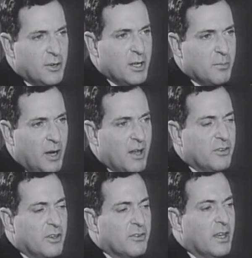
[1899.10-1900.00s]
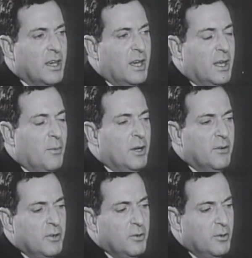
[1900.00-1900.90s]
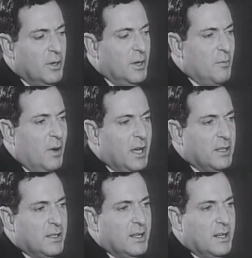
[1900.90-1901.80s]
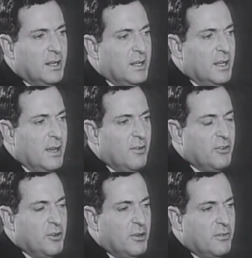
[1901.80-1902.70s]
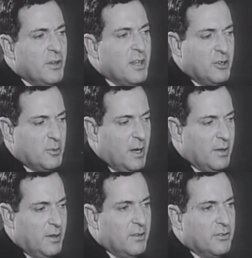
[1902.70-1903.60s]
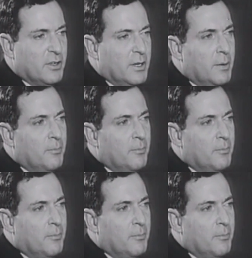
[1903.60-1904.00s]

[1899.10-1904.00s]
in the learning process. I wonder if you might give us your feelings about this.